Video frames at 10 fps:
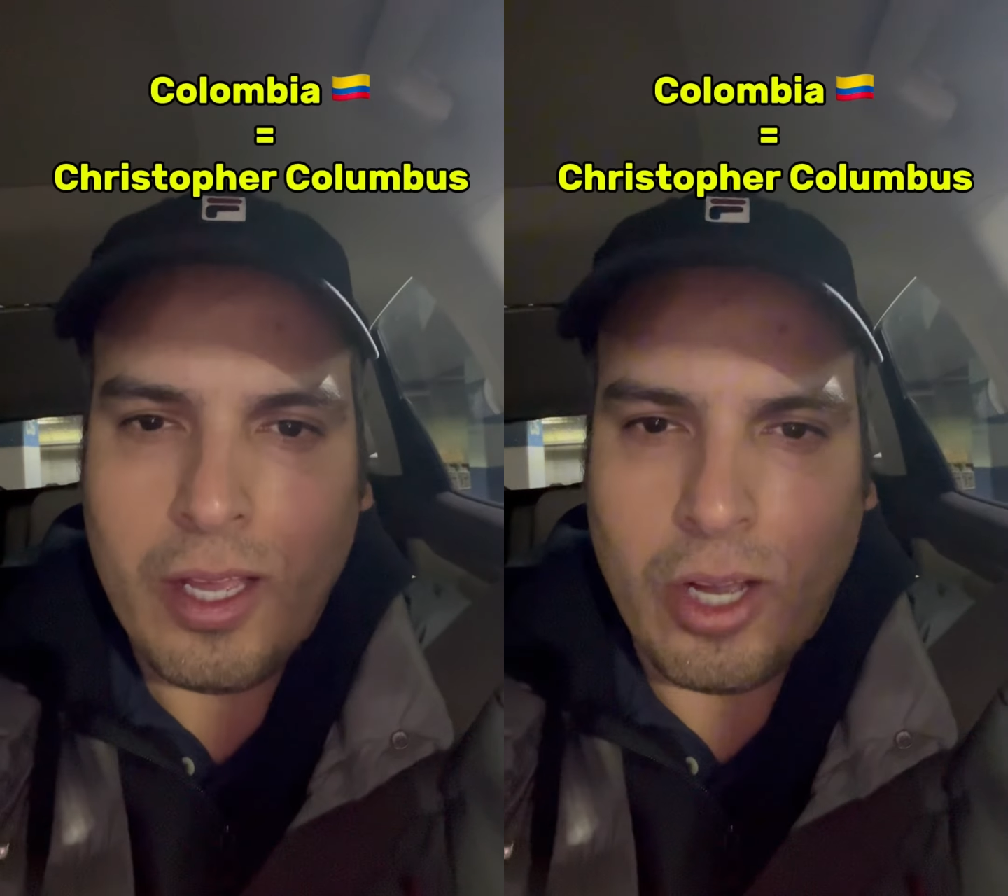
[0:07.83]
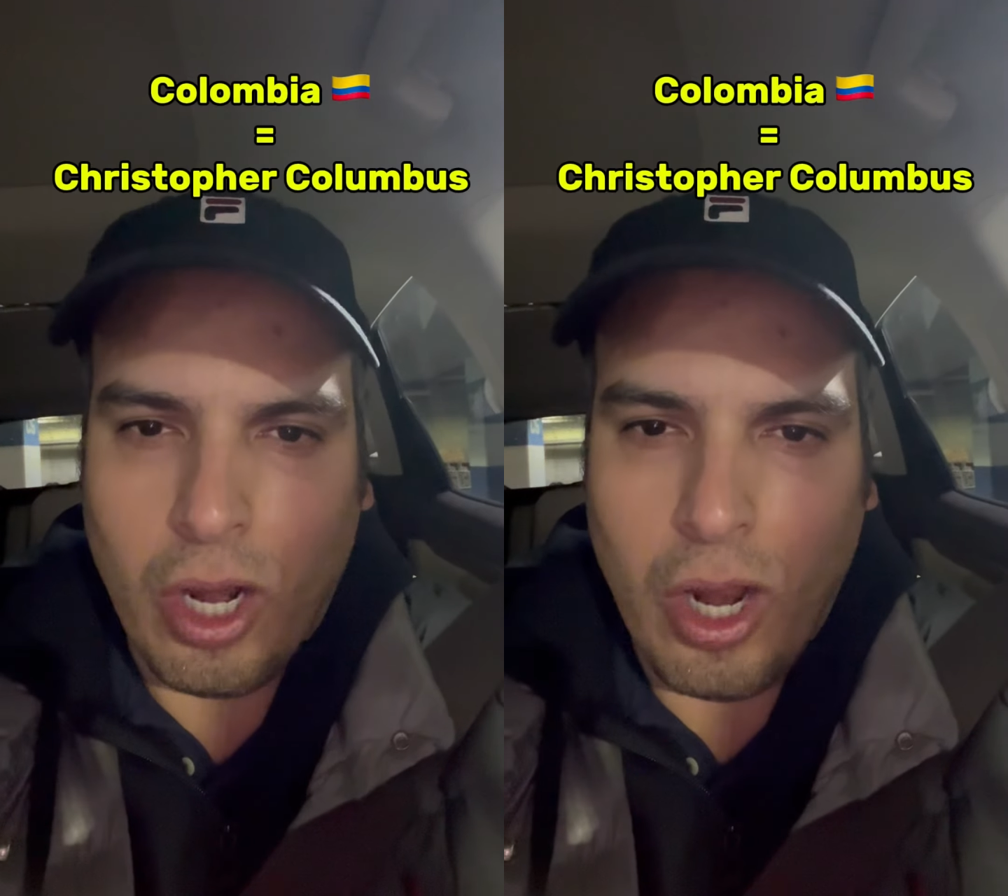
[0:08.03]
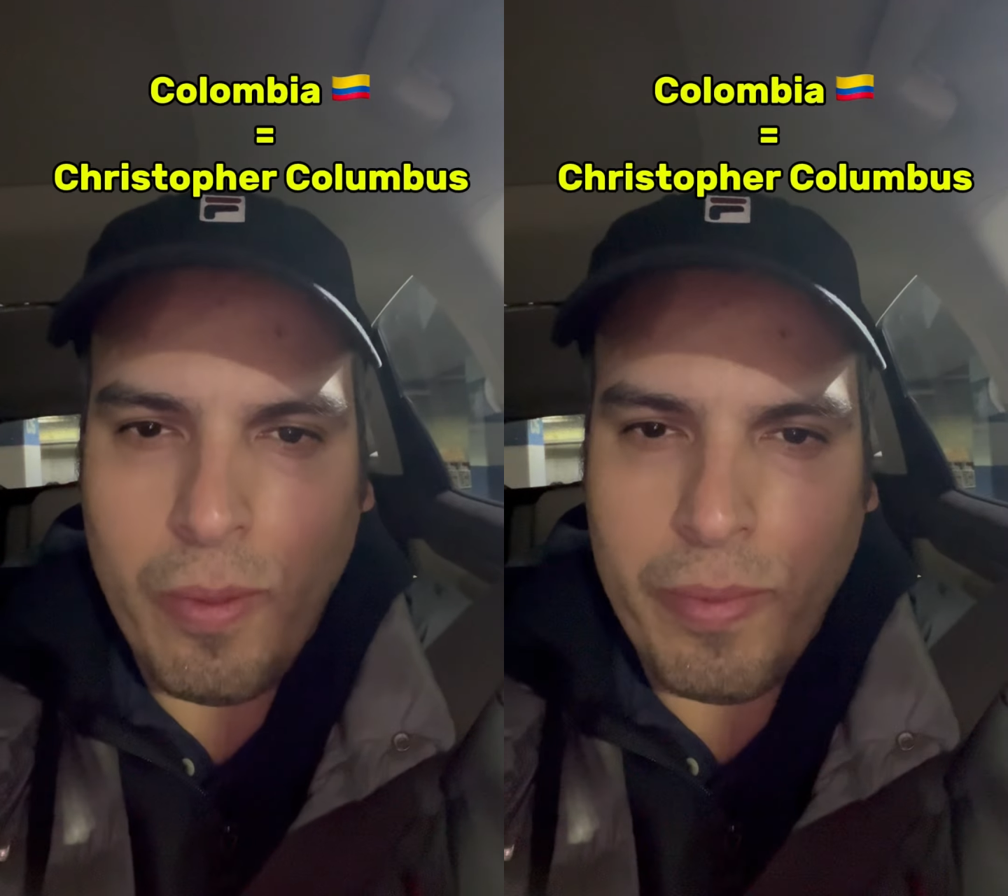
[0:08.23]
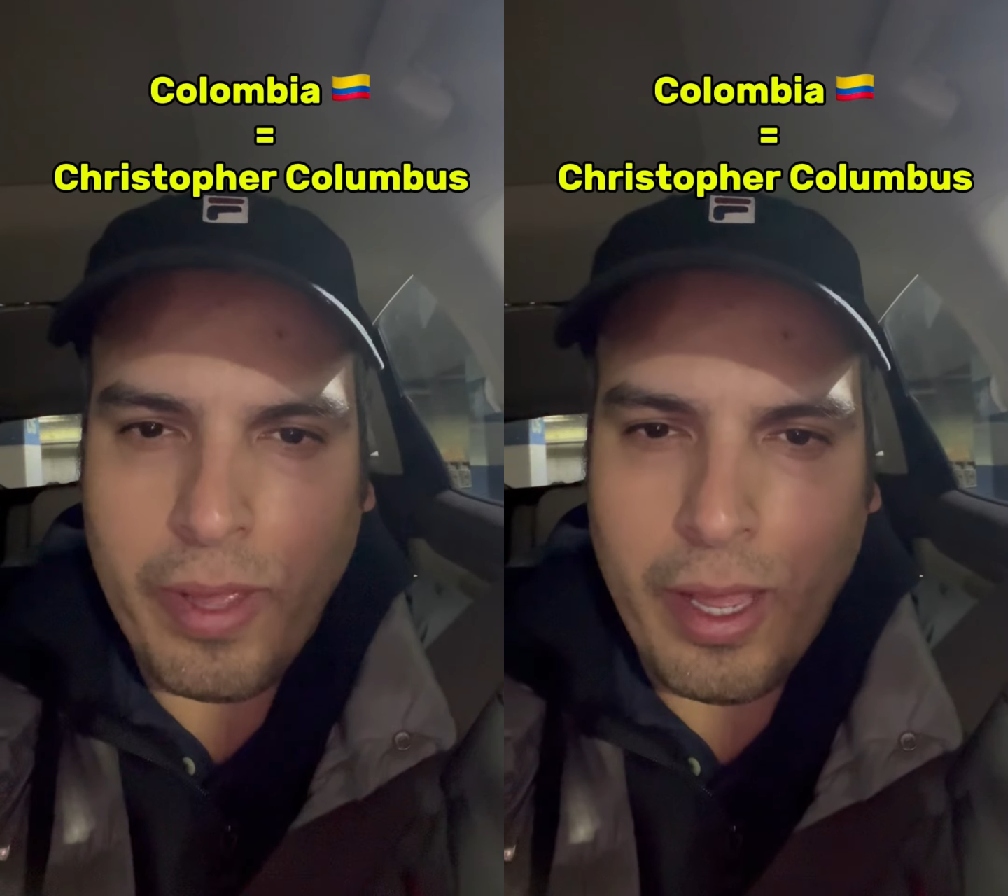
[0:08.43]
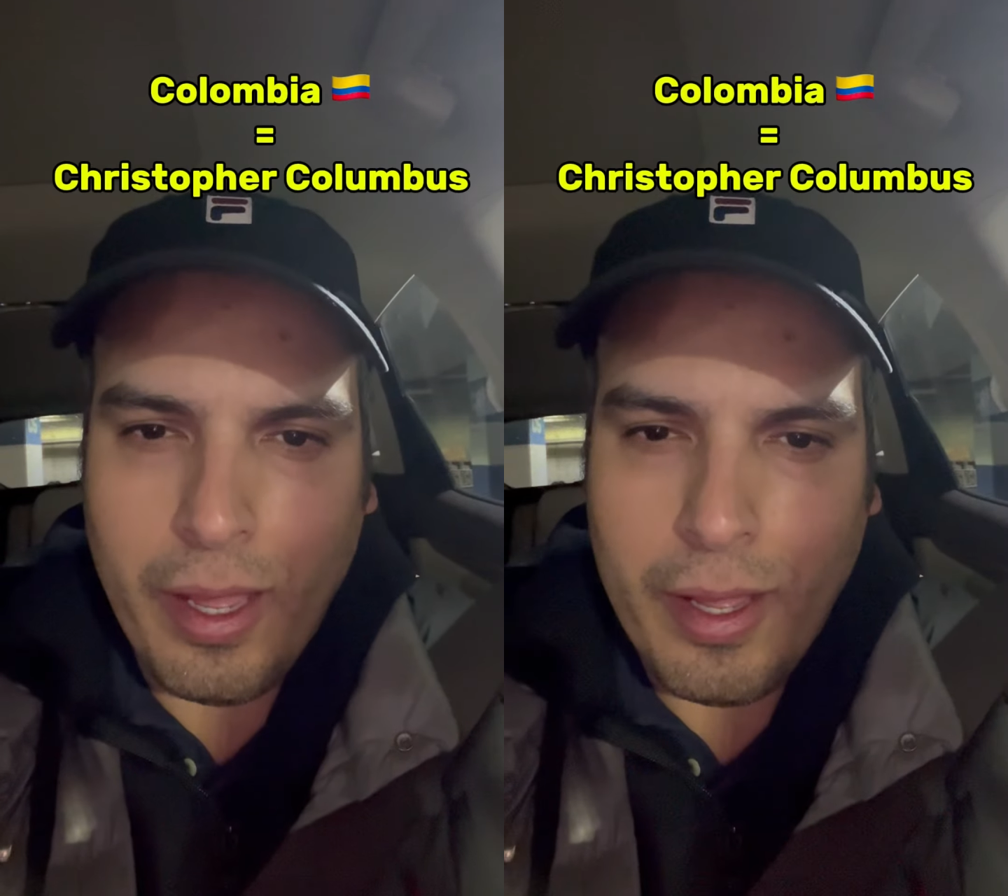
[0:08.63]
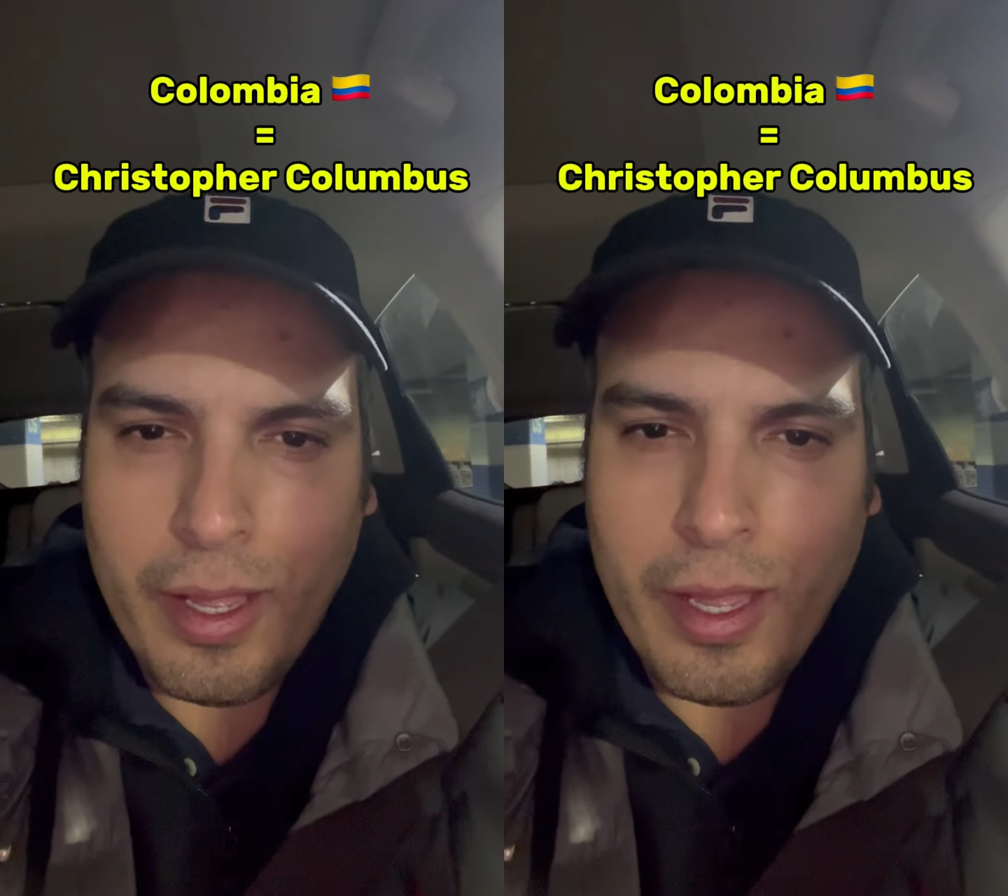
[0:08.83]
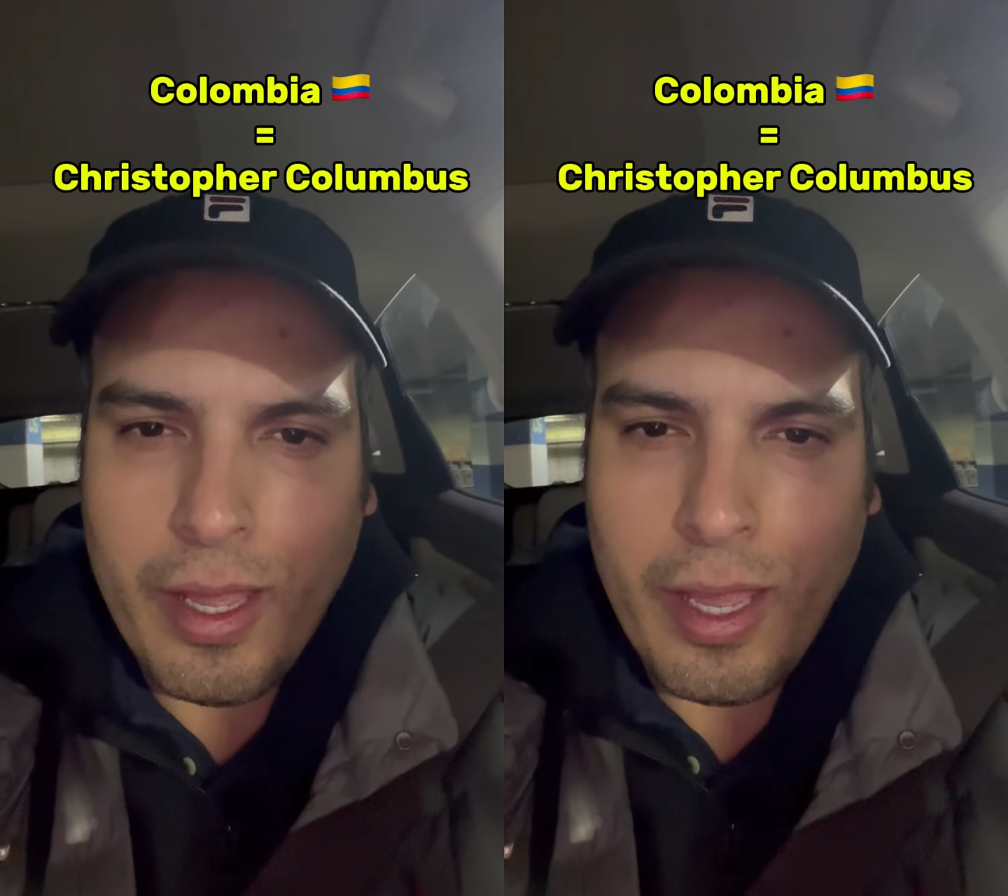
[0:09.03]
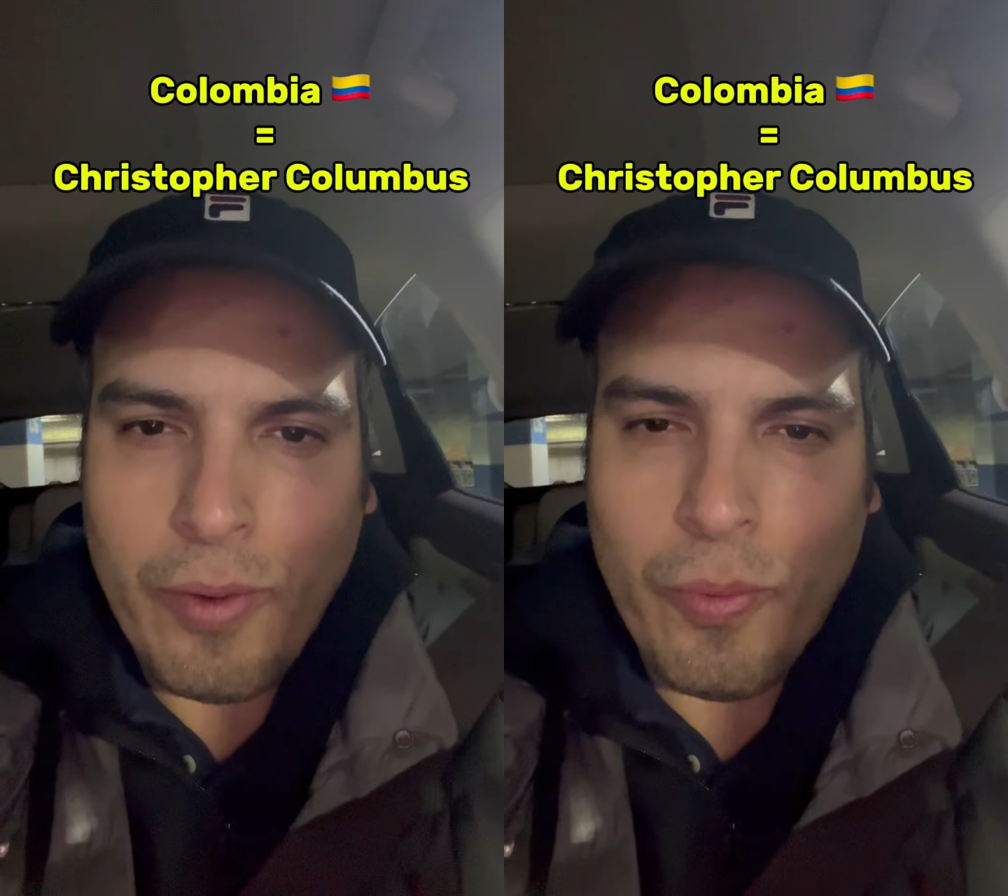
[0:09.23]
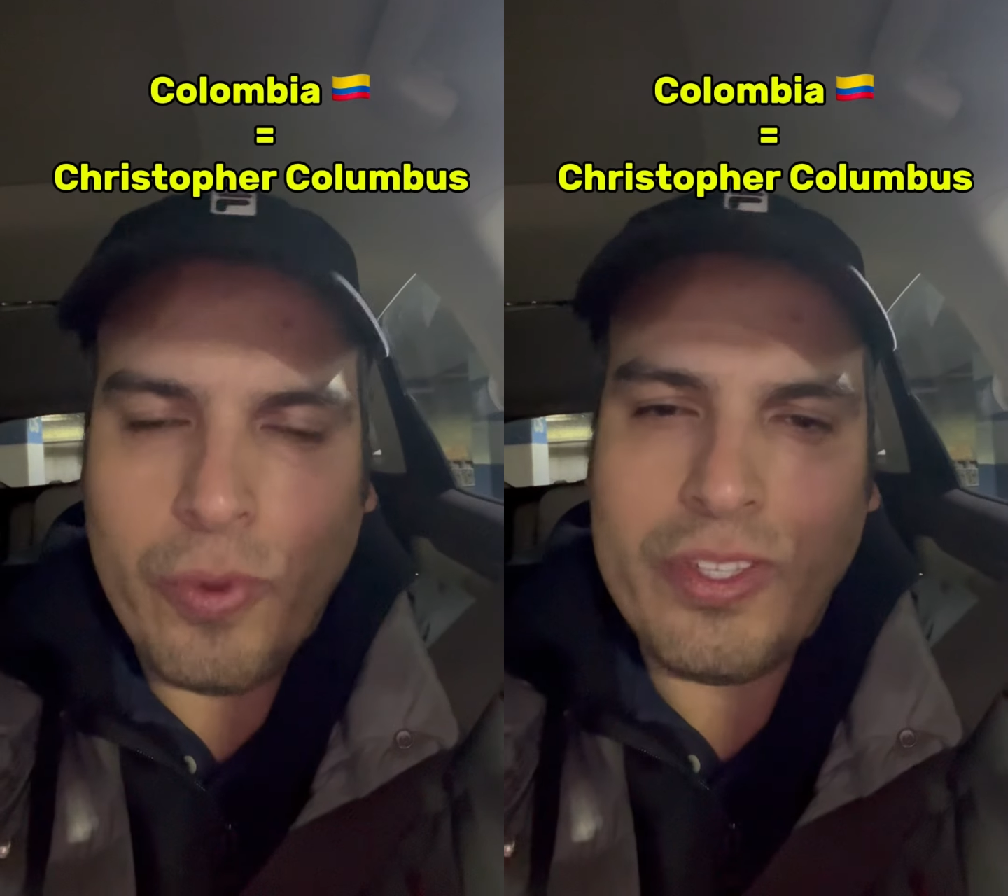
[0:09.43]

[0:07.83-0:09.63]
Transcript: Colombia was